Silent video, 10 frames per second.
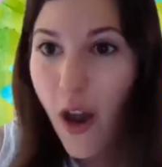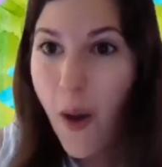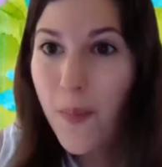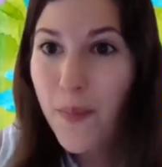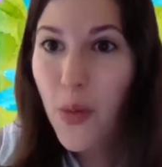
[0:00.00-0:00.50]

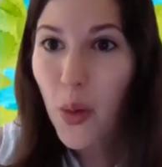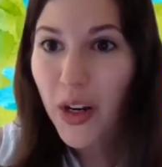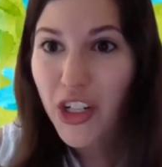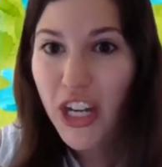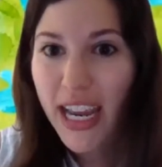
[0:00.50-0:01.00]

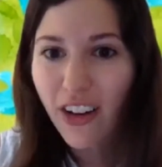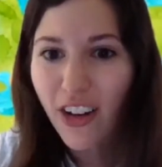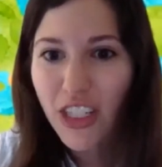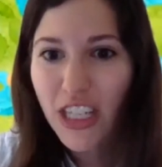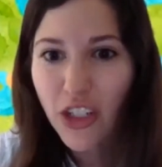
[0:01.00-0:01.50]
More
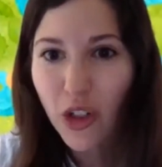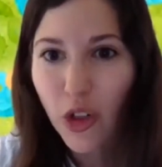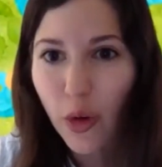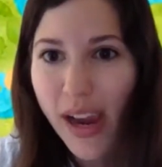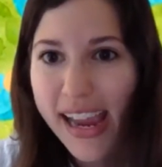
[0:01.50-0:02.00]
shakers. These are
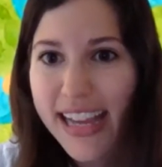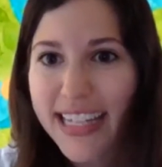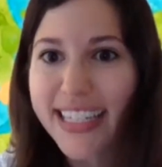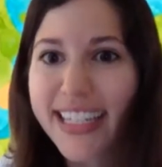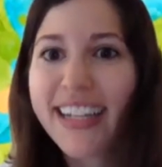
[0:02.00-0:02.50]
great.
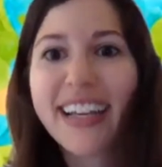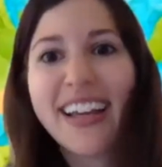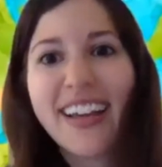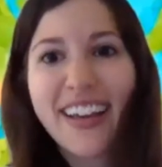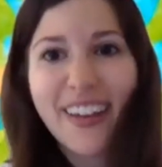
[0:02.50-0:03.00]

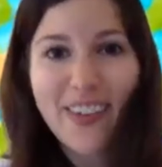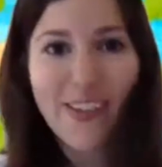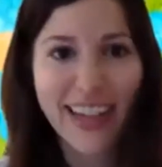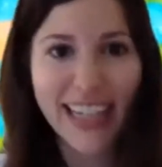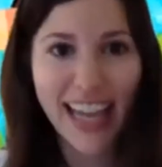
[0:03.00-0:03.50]

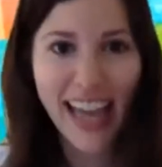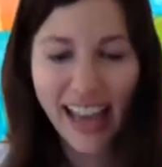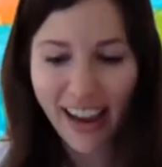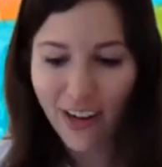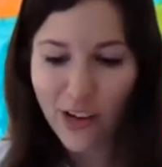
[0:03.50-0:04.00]
Okay,
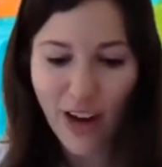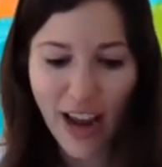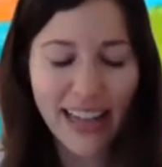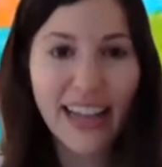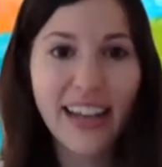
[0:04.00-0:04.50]
are you
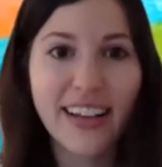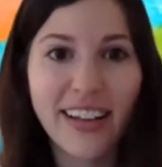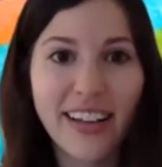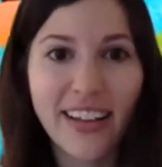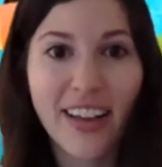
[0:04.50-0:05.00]
ready?
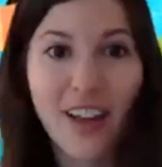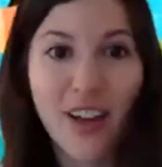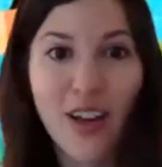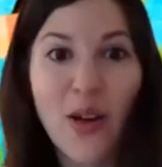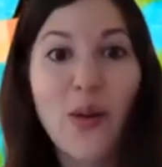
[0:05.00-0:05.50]

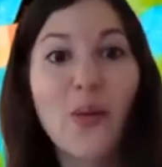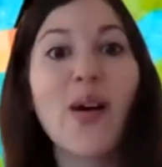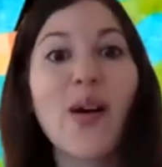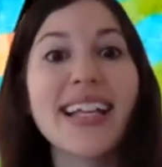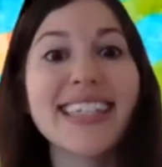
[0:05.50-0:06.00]

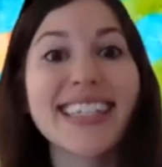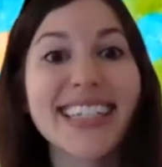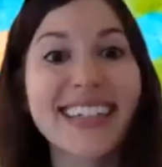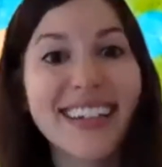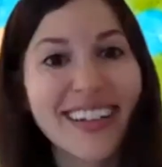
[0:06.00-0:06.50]
What's
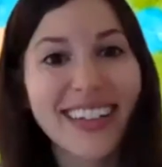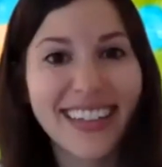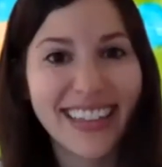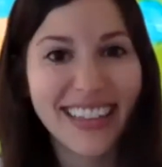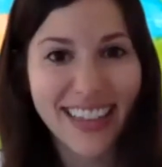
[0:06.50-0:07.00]

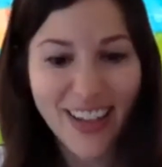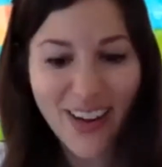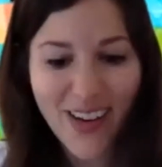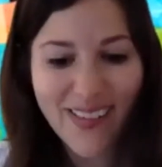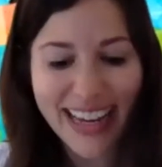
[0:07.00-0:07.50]

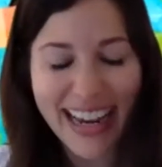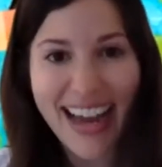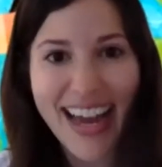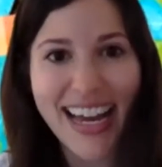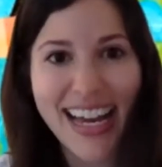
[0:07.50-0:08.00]
going
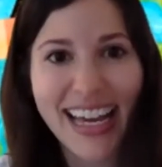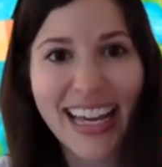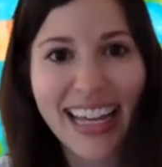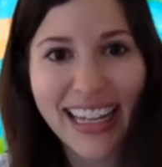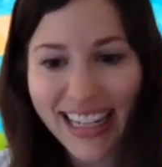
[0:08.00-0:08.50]

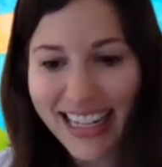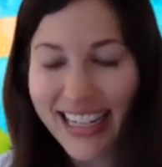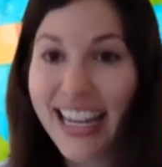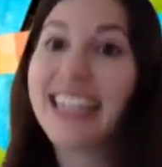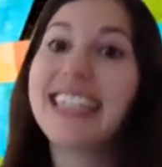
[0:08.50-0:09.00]

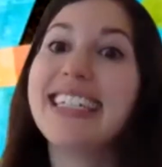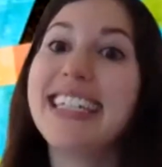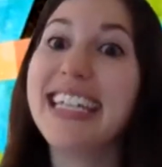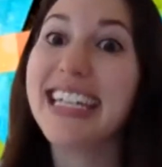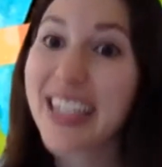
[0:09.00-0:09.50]
on?
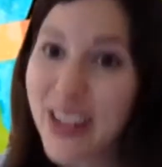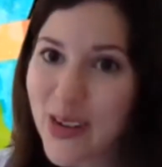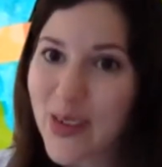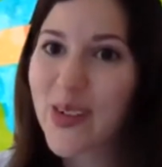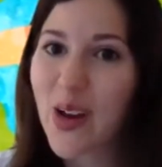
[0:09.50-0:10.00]

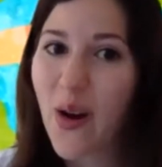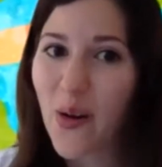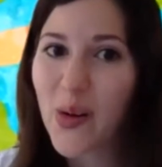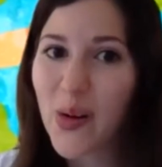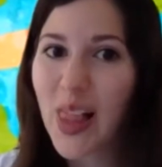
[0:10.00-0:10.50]
Tikkun
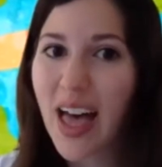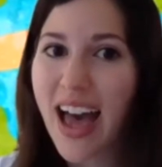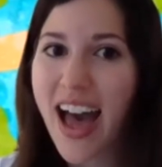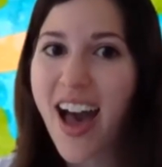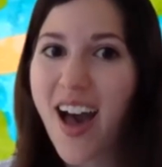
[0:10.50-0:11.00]

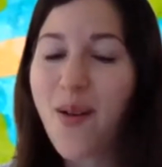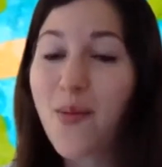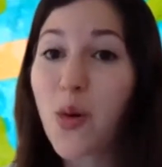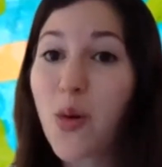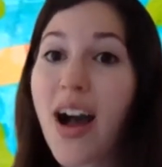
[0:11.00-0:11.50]

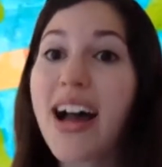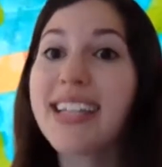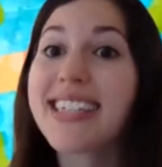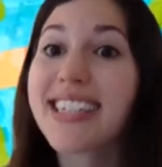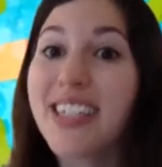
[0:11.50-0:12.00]
Olam.
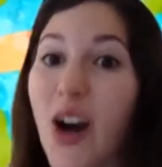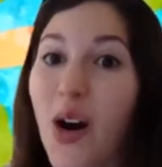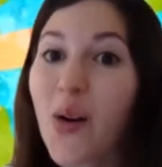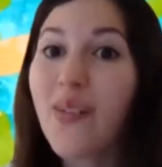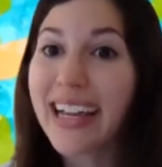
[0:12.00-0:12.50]
What's
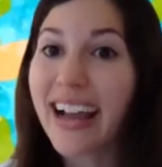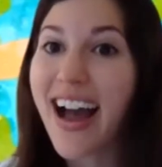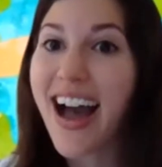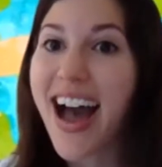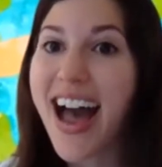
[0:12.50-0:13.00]
going
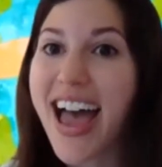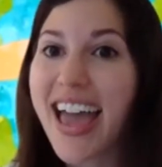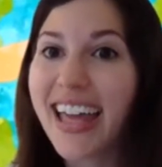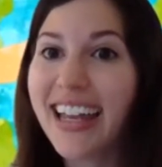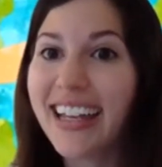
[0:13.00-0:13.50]

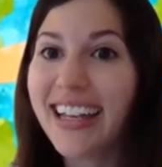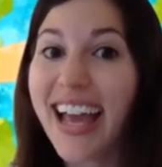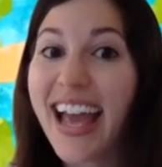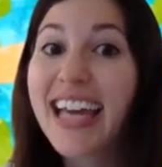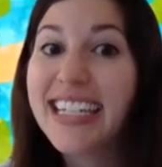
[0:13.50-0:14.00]
on?
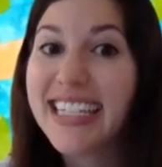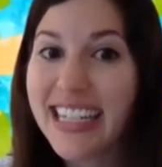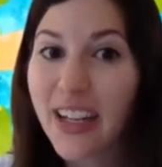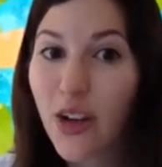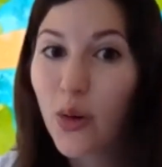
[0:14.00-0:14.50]

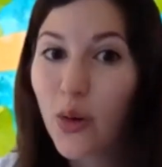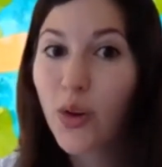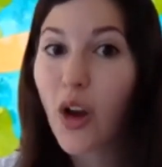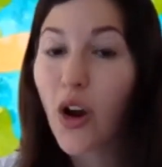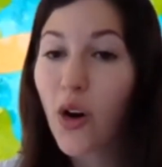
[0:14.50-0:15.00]

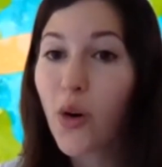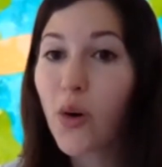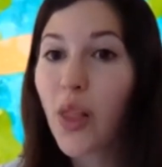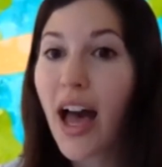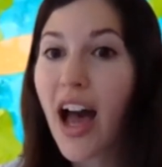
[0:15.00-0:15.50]
Tikkun
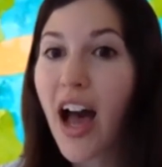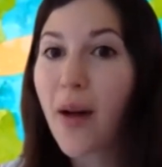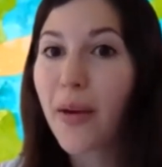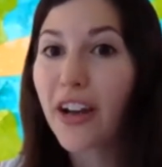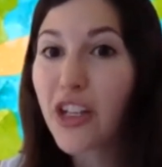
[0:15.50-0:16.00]

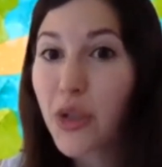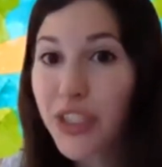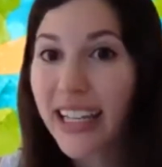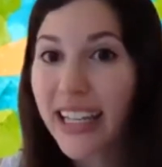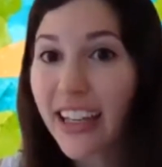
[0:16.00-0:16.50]
Olam. Are you
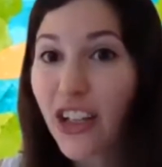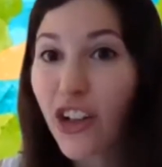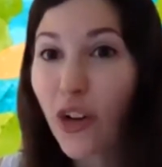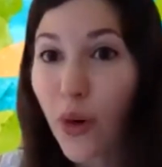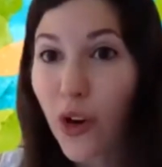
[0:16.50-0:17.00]
singing?
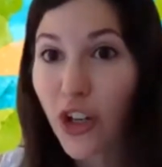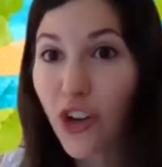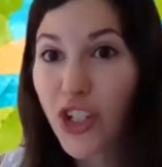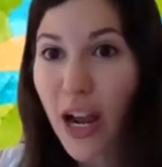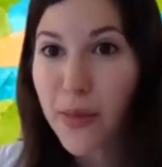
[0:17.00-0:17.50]

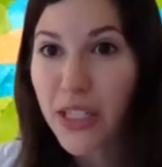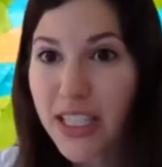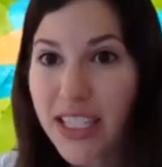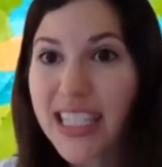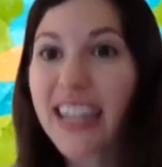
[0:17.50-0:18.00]
Your job is
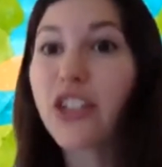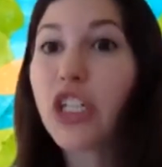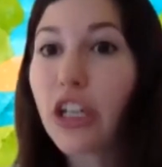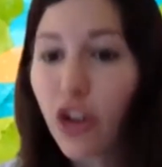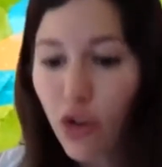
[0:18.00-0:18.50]
to sing
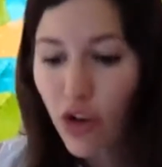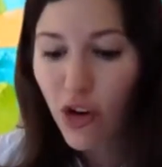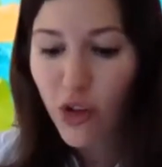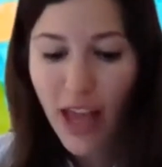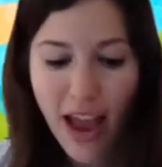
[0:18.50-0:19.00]
Tikkun
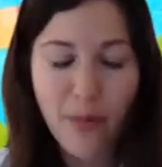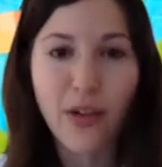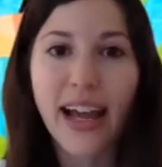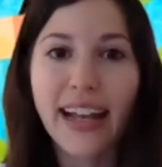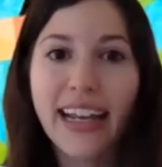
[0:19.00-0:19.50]
Olam.
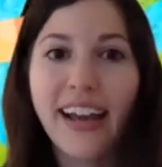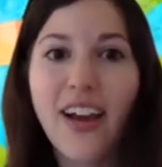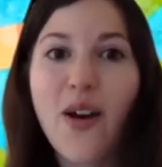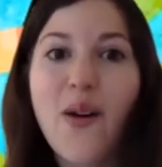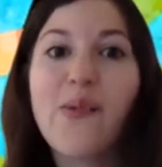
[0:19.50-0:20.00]
Ready?
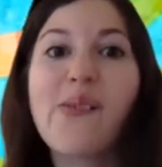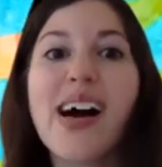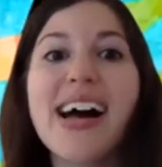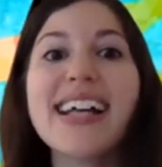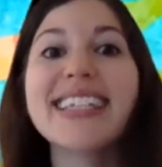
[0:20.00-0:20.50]

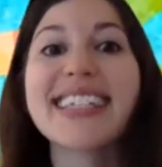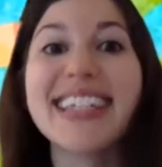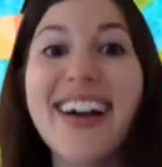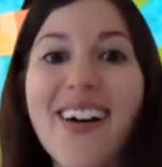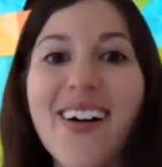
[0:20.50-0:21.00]
what's
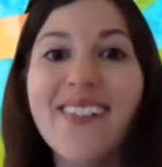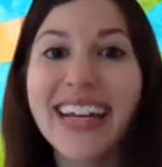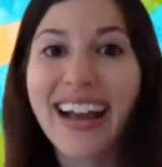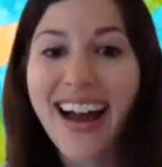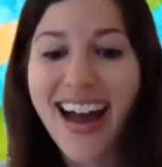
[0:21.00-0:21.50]

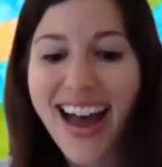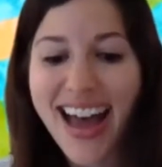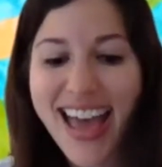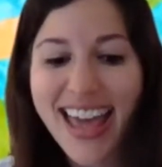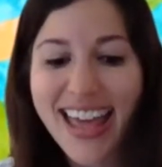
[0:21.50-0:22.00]
going
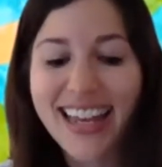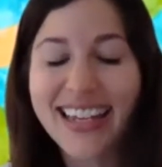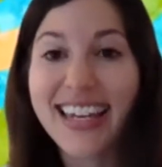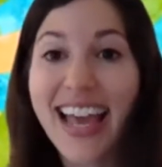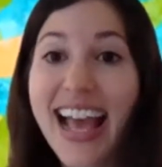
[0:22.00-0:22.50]

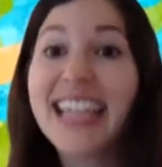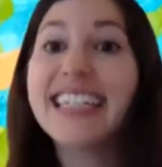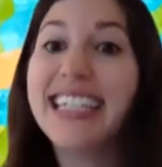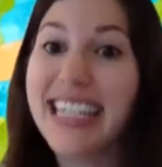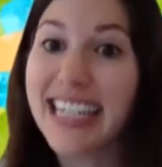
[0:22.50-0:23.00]
on?
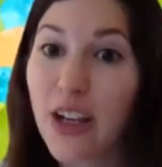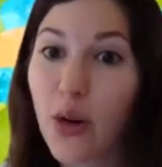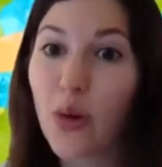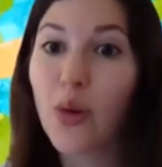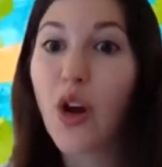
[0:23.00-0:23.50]

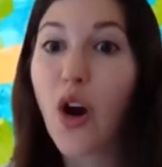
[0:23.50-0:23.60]
Tikkun